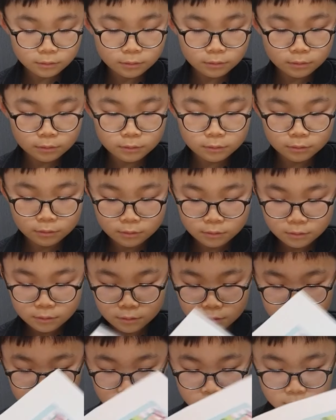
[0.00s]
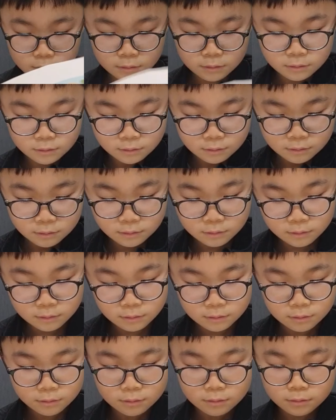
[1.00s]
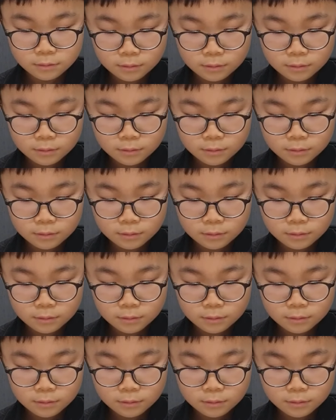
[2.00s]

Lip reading: (no one is talking)